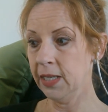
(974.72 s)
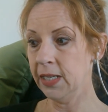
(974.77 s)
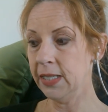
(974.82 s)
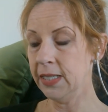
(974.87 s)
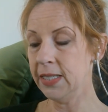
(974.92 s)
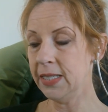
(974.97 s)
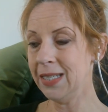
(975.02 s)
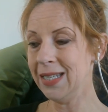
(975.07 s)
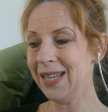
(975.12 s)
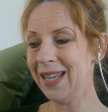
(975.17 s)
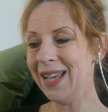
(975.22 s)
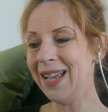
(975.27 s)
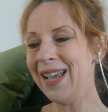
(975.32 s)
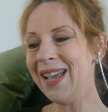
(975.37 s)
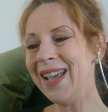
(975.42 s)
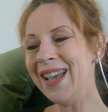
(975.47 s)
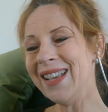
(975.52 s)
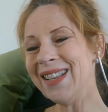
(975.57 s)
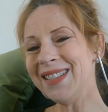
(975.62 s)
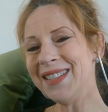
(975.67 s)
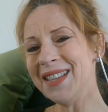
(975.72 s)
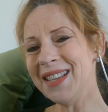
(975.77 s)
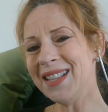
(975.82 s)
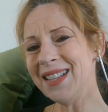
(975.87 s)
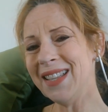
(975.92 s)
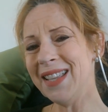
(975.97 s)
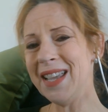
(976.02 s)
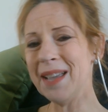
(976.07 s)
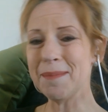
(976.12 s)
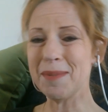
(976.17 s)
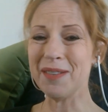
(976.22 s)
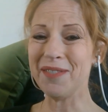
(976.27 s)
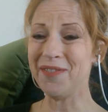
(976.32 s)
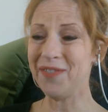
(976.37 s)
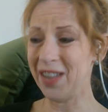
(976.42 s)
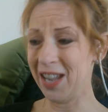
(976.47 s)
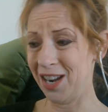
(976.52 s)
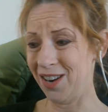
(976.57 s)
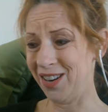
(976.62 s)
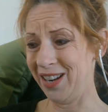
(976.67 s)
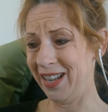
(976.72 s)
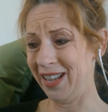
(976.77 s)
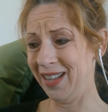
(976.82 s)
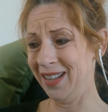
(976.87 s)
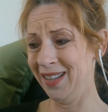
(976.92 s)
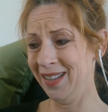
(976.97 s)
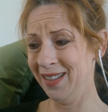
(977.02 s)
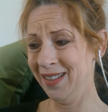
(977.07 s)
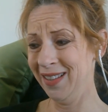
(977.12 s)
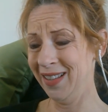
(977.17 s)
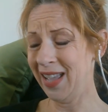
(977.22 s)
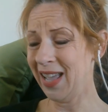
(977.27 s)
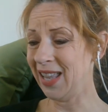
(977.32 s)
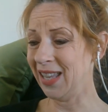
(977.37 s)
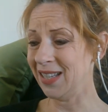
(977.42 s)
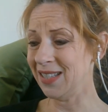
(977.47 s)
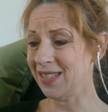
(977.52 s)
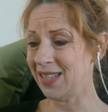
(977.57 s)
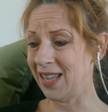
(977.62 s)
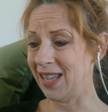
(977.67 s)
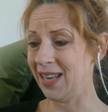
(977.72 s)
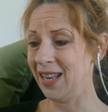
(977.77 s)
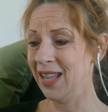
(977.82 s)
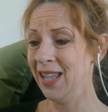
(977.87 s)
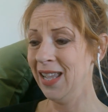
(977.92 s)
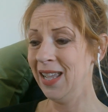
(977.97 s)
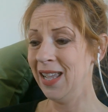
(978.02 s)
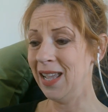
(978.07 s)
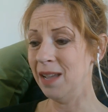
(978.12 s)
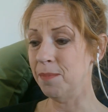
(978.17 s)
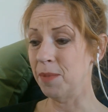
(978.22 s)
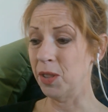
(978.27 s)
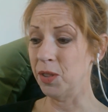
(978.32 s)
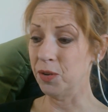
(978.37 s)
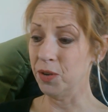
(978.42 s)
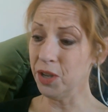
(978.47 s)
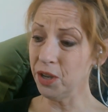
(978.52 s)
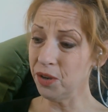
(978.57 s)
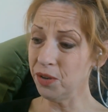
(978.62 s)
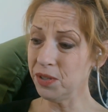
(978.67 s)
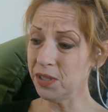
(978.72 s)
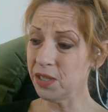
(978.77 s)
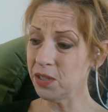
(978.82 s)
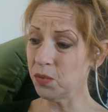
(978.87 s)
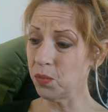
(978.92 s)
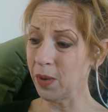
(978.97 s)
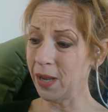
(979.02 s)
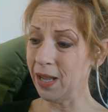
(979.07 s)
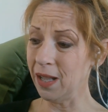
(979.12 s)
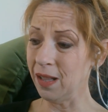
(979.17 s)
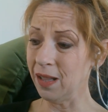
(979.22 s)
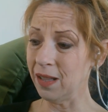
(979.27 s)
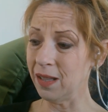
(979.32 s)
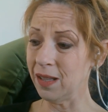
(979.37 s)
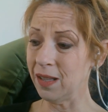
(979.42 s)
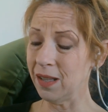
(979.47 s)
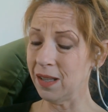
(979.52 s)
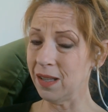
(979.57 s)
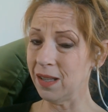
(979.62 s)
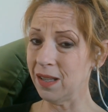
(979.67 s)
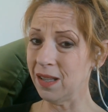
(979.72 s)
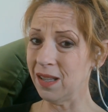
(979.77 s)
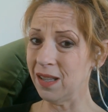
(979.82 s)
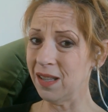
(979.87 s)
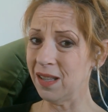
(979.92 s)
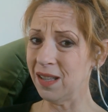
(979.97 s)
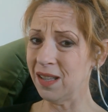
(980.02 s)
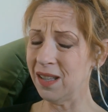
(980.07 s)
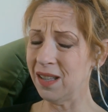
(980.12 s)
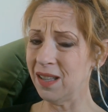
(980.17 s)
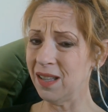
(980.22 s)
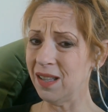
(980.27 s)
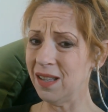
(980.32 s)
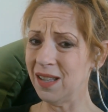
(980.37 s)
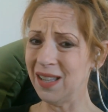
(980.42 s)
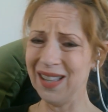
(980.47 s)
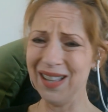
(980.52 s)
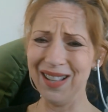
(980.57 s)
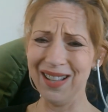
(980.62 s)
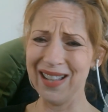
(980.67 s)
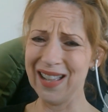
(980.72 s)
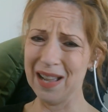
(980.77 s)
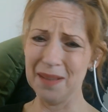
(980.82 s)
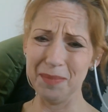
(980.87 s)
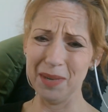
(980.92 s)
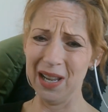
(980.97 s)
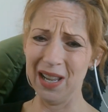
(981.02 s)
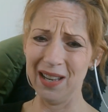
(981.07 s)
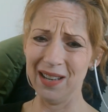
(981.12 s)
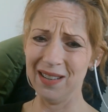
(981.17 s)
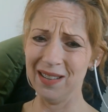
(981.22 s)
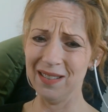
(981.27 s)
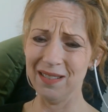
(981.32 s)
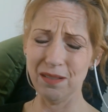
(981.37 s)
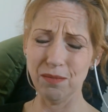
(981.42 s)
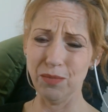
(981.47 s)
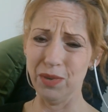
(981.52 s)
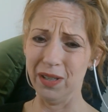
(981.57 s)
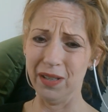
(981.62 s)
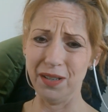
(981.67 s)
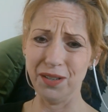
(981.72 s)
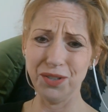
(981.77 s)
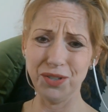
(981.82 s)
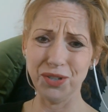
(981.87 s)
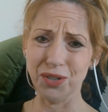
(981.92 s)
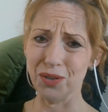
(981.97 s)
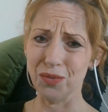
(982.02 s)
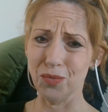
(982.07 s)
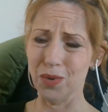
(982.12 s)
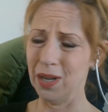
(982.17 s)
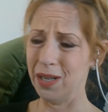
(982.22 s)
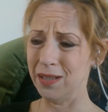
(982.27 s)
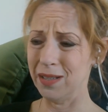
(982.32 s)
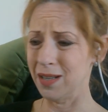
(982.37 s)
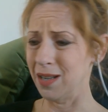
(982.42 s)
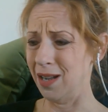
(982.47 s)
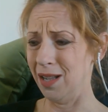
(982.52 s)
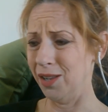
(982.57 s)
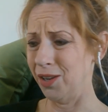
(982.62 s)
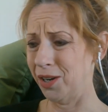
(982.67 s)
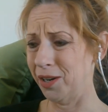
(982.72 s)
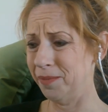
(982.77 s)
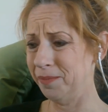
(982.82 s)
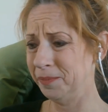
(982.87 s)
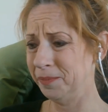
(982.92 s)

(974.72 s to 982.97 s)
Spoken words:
Technically, I'm a fairy, Alex said, and Mother Goose is, well, I'm not really sure what to call her.